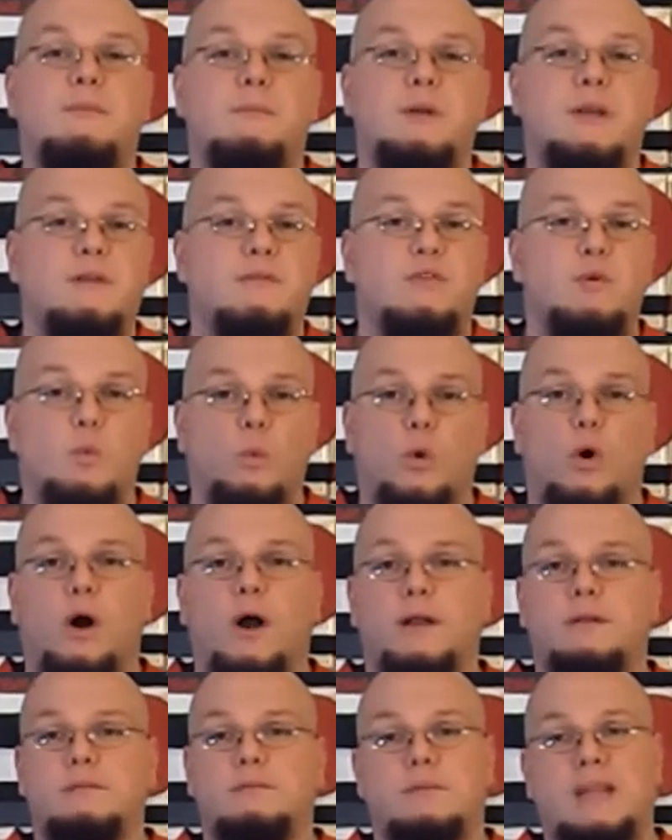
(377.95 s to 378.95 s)
to me if you
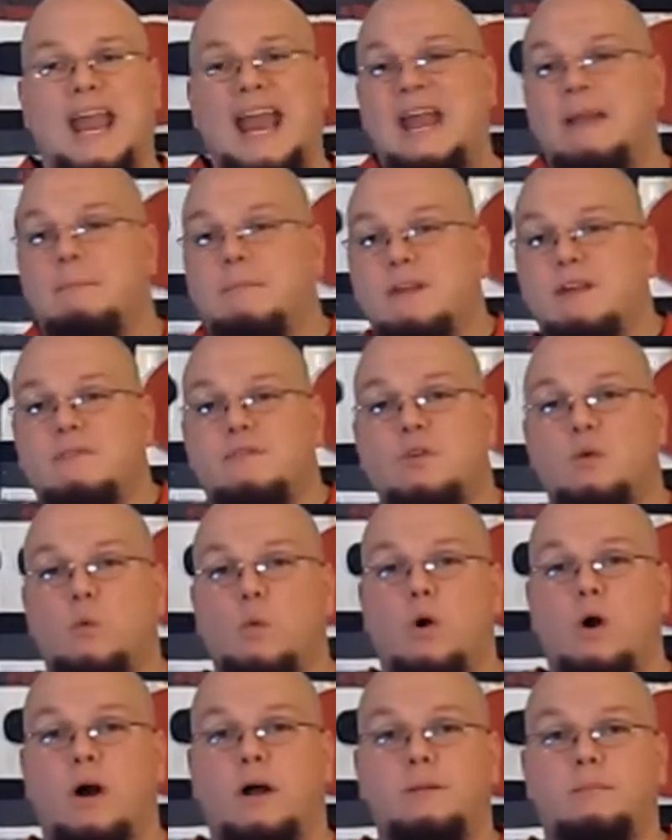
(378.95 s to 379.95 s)
want, hate me if you
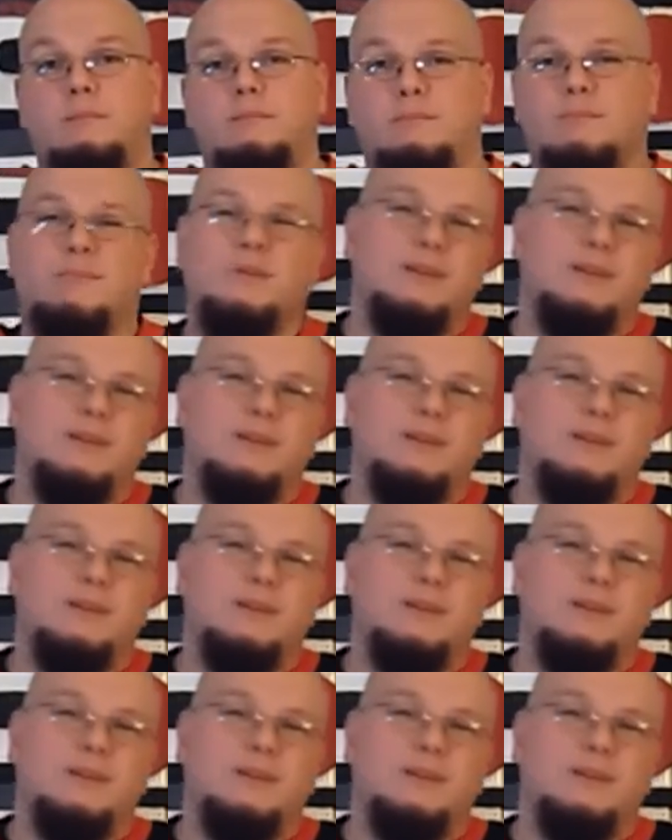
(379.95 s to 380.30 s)
want,